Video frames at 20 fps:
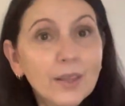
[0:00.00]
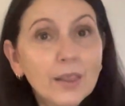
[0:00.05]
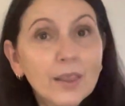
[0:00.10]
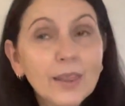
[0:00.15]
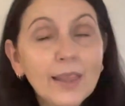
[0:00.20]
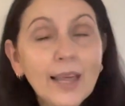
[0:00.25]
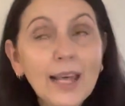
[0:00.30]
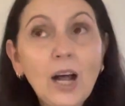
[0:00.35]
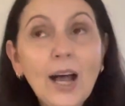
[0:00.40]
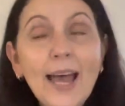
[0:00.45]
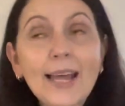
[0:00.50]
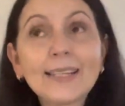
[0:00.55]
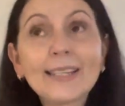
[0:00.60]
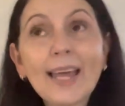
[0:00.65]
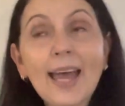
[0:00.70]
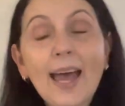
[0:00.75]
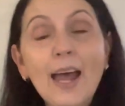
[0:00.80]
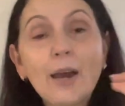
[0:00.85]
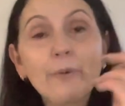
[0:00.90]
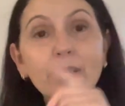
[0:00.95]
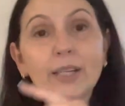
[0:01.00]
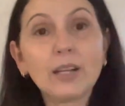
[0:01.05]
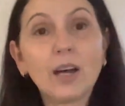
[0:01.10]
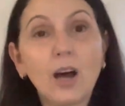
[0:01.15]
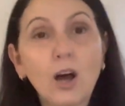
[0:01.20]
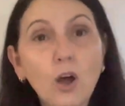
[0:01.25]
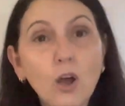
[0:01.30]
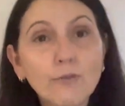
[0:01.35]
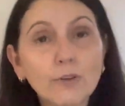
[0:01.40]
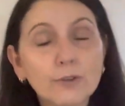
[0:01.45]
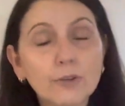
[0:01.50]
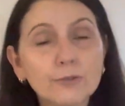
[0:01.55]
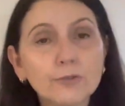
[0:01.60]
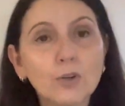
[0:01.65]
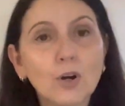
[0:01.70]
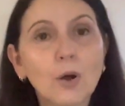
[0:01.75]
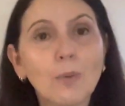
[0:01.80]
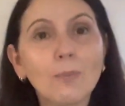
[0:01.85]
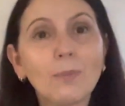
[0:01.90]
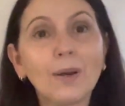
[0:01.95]
that I had carried over
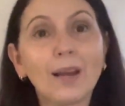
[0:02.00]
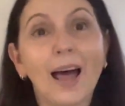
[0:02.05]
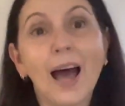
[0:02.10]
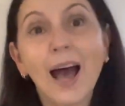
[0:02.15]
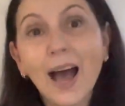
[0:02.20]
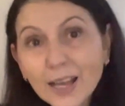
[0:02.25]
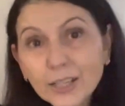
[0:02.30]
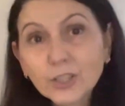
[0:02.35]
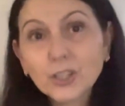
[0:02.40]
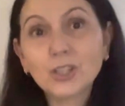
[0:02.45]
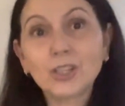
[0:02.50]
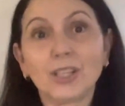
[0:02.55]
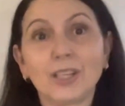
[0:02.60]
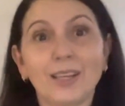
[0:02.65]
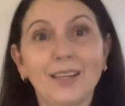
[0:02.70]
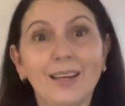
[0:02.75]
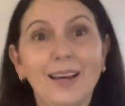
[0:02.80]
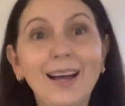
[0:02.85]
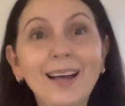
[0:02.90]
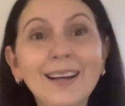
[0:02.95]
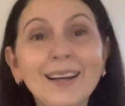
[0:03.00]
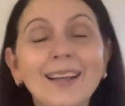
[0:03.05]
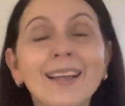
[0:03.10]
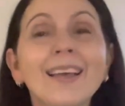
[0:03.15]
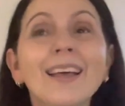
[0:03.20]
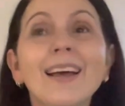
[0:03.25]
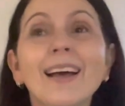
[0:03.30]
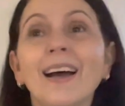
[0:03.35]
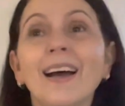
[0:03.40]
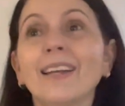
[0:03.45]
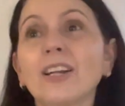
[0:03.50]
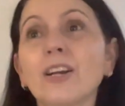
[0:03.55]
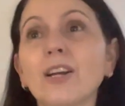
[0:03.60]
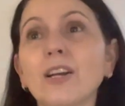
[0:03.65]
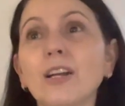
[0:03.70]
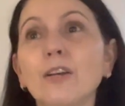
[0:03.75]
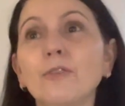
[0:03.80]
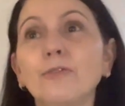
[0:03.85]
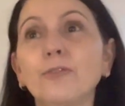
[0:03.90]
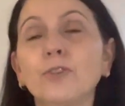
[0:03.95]
from last year, and I
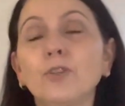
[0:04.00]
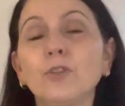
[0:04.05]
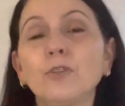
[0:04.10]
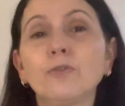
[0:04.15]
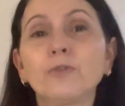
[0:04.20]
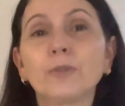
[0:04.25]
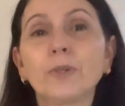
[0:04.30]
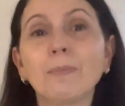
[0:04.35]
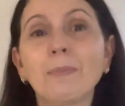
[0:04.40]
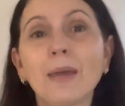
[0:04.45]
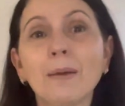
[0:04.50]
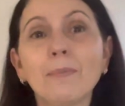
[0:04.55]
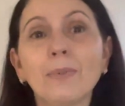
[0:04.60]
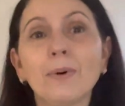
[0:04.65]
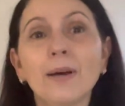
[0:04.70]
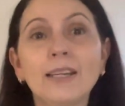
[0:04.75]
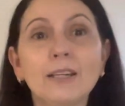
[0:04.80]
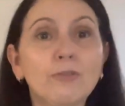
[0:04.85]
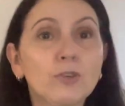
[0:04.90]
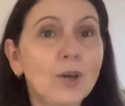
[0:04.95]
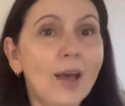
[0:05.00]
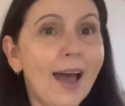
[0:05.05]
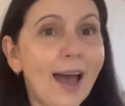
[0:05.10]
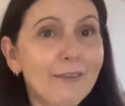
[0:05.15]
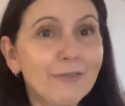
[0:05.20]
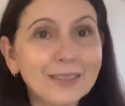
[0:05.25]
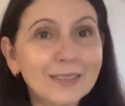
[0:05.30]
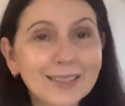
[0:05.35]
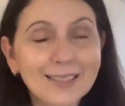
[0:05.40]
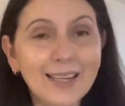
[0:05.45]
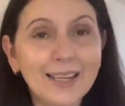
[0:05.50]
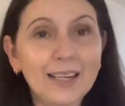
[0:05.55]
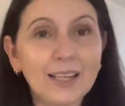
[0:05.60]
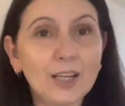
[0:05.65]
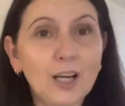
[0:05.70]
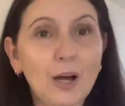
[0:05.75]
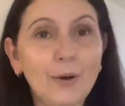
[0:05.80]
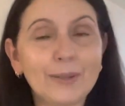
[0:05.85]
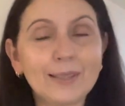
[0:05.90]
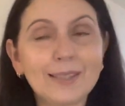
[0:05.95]
don't know if you remember, and if you haven't seen it,
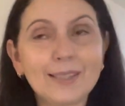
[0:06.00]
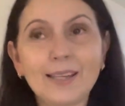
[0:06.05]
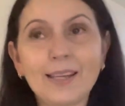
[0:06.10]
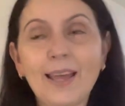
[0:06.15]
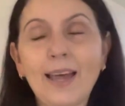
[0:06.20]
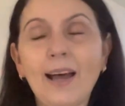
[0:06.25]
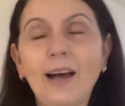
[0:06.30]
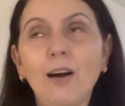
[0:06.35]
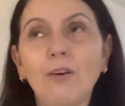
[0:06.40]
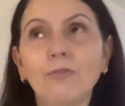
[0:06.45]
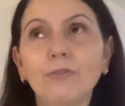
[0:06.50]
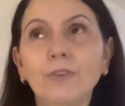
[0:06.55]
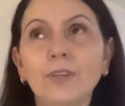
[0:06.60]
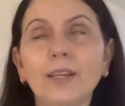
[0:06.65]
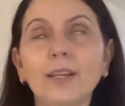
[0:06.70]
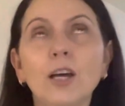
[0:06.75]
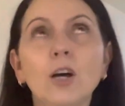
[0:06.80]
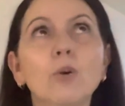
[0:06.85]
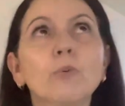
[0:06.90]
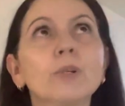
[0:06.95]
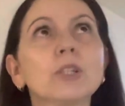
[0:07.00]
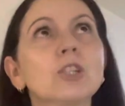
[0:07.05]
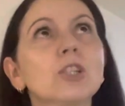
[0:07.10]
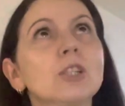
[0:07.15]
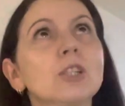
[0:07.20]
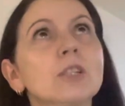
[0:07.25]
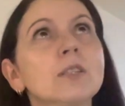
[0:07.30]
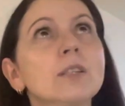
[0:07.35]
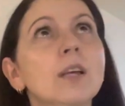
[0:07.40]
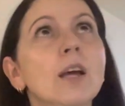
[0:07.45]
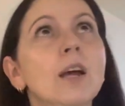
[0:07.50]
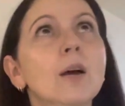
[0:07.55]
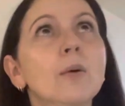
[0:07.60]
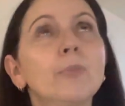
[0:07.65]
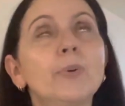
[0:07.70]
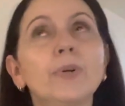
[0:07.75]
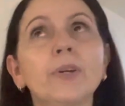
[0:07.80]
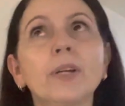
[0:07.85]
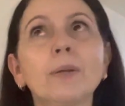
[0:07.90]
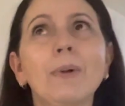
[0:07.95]
go and see our video, which is
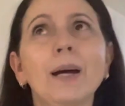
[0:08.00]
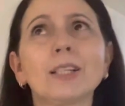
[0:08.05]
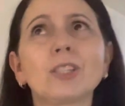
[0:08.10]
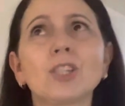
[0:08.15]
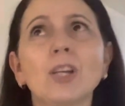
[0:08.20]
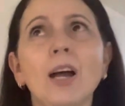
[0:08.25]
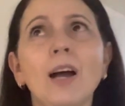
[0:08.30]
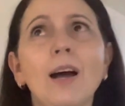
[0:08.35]
pretty much